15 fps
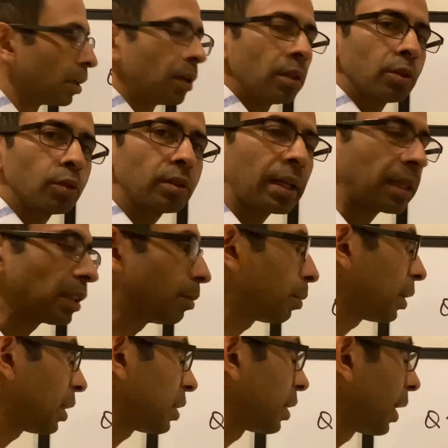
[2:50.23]
So it's as simple
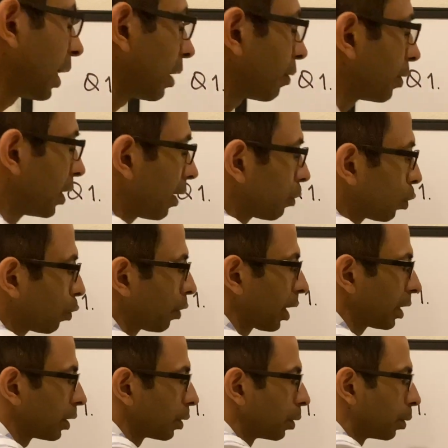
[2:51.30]
as that. If we have to
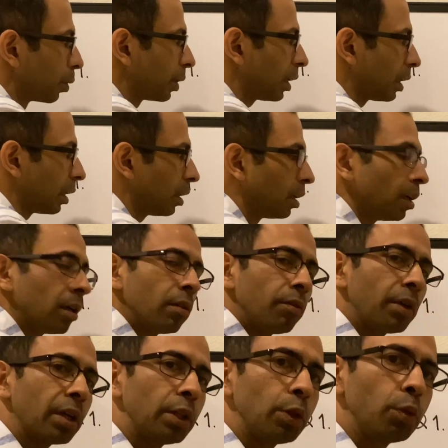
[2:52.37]
find OD, we
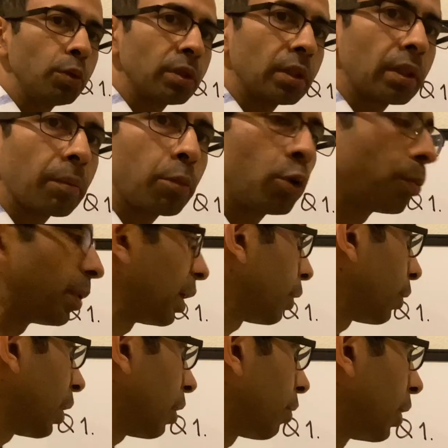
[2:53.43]
can use an appropriate
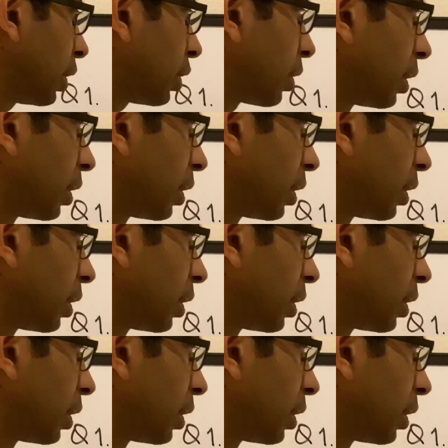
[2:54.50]
trig function.